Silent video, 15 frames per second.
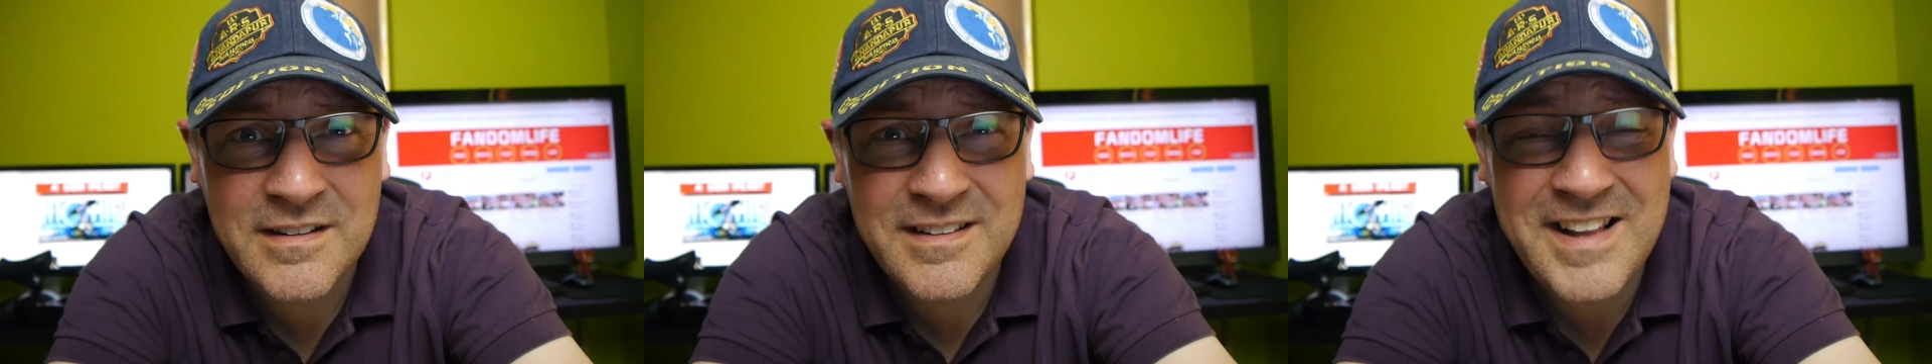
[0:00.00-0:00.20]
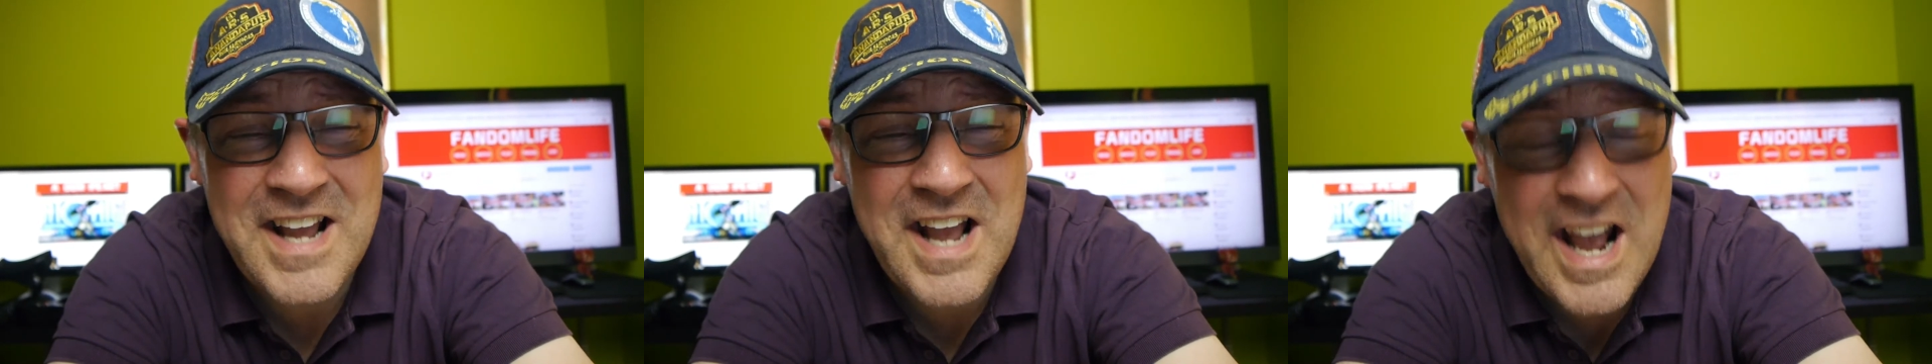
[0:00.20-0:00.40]

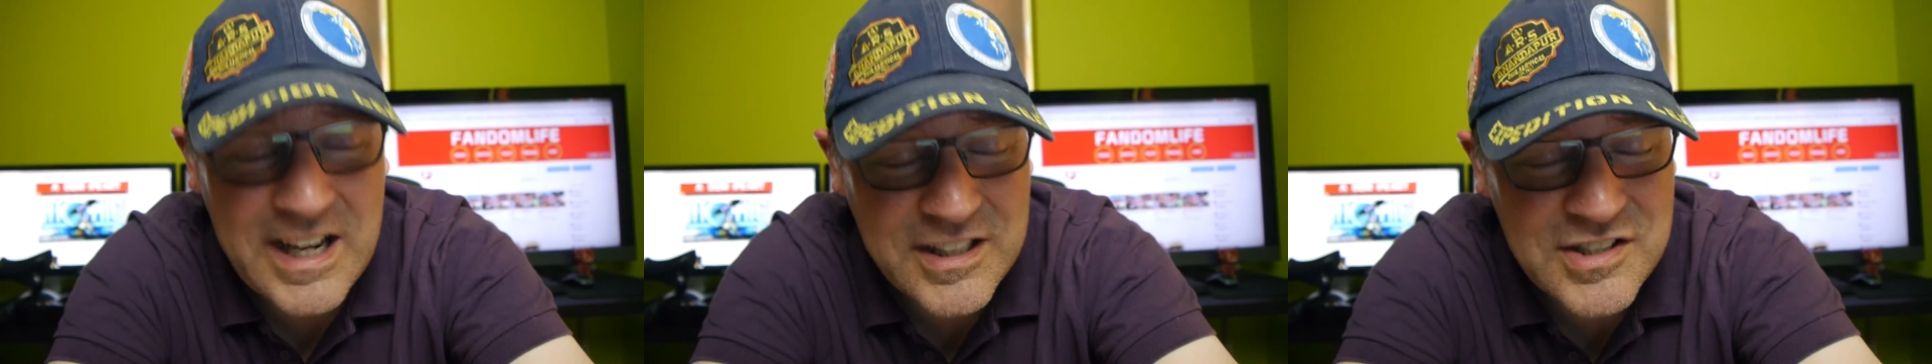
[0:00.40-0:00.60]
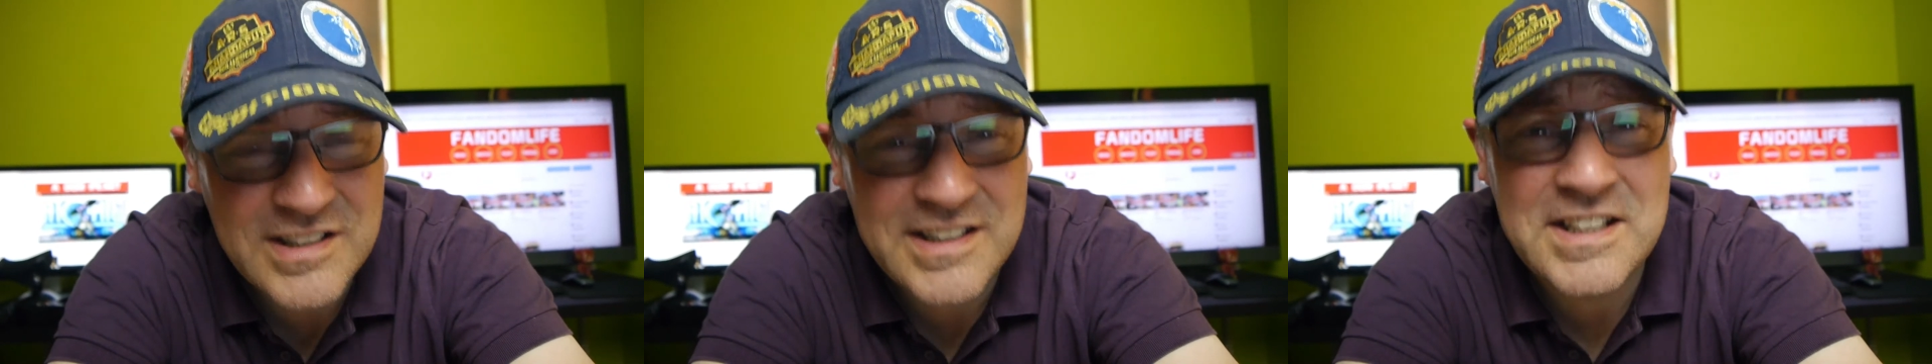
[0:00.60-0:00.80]
They're
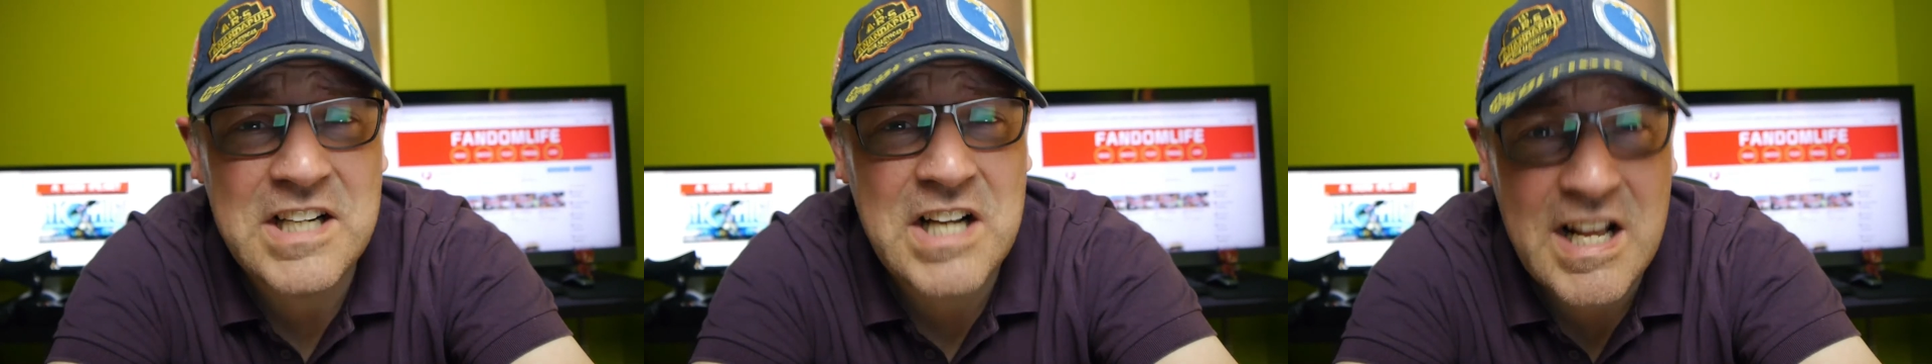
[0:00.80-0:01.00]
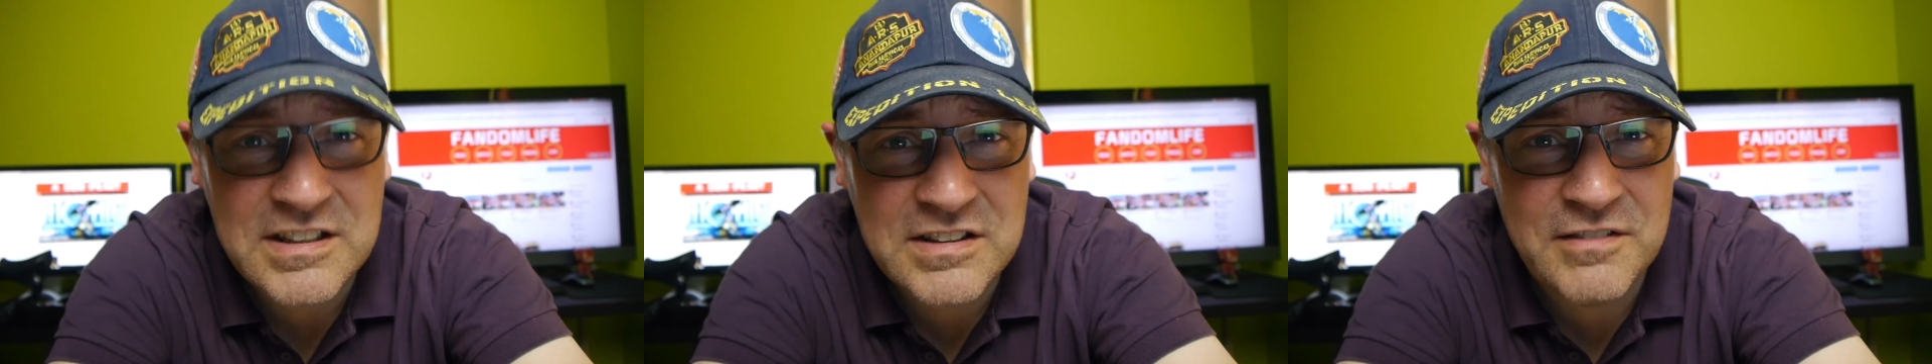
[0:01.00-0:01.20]
actually
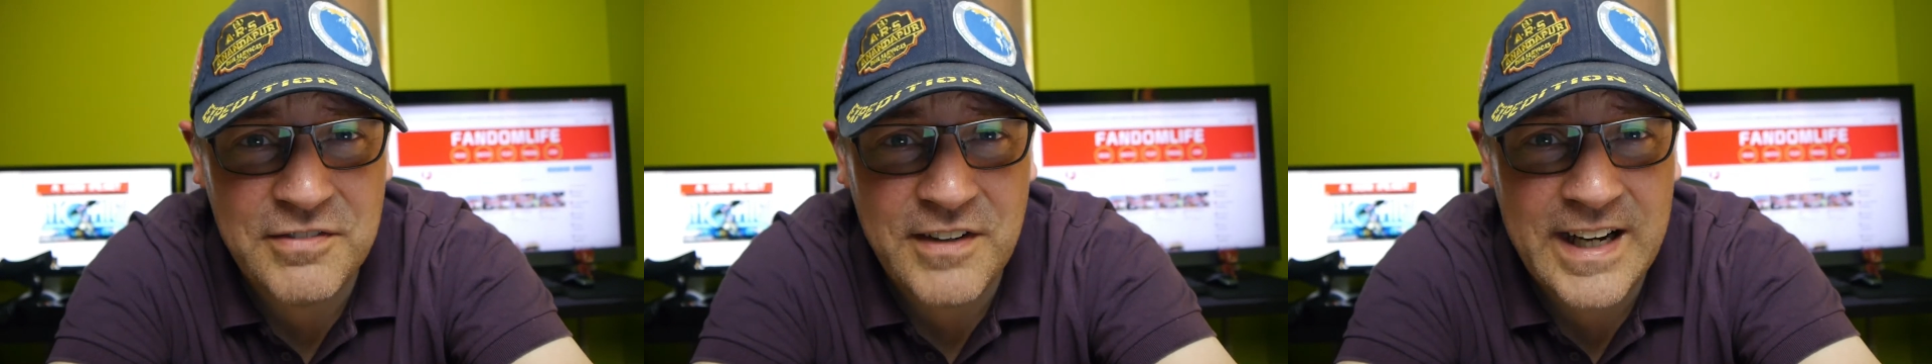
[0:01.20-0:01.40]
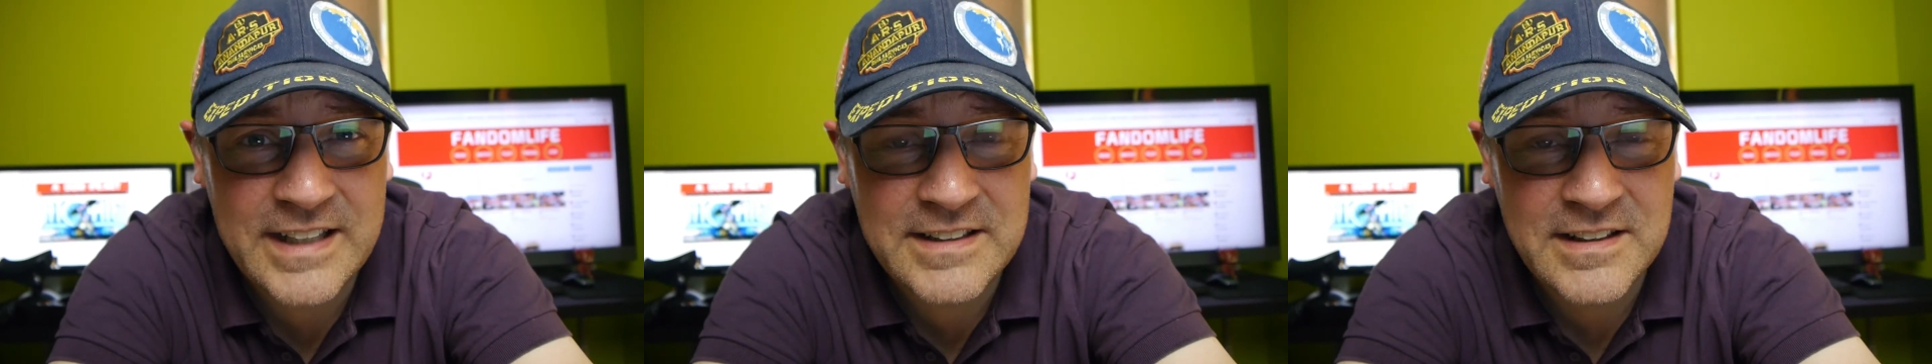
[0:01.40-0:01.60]

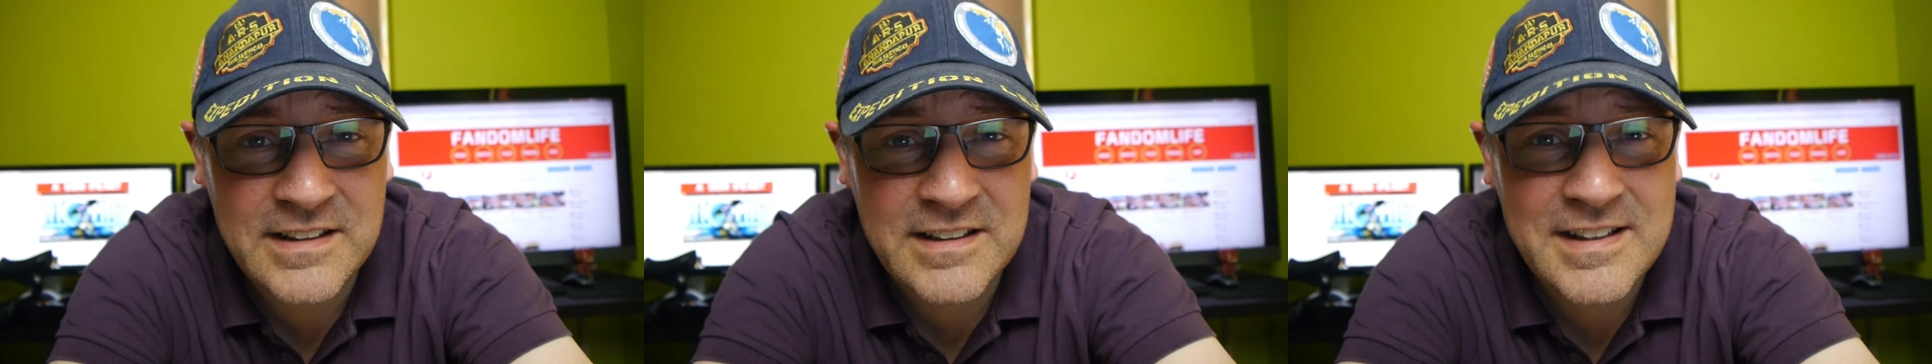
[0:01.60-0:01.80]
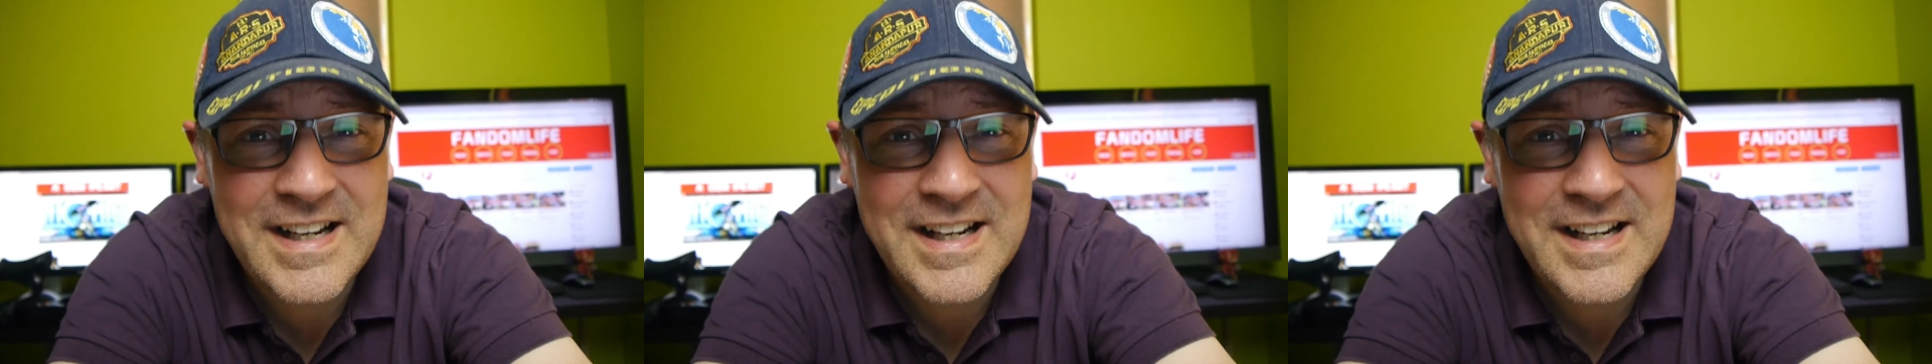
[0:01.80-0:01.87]
classified